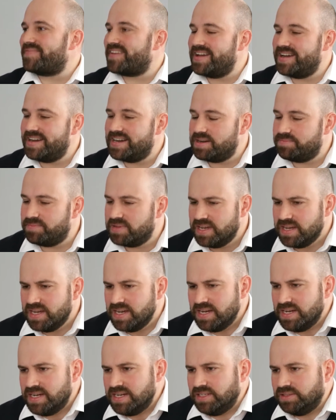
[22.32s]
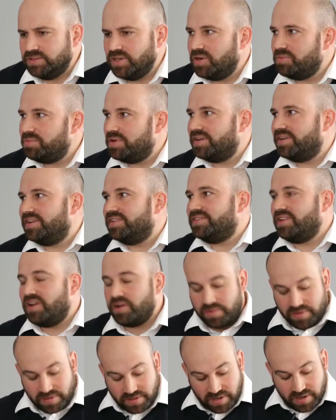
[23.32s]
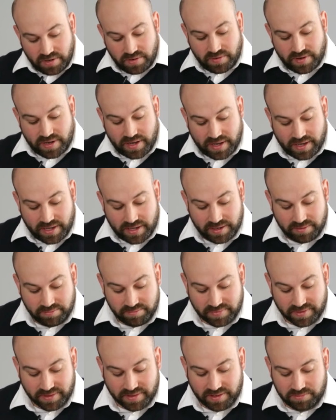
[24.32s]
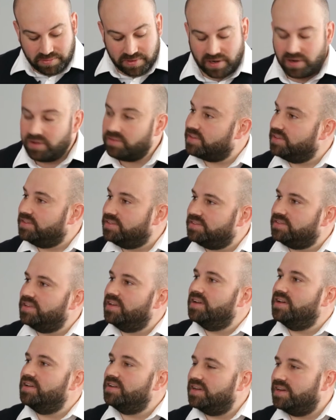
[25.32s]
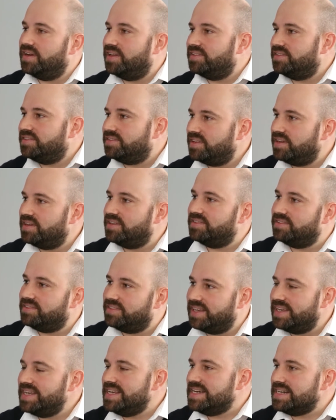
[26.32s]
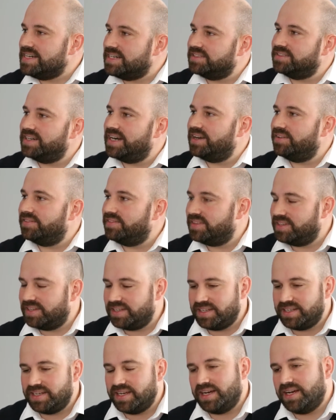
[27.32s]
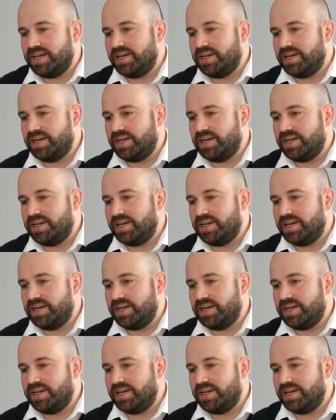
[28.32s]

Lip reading: Rob, I'm going to start with you. There's been a lot of concern and uncertainty around the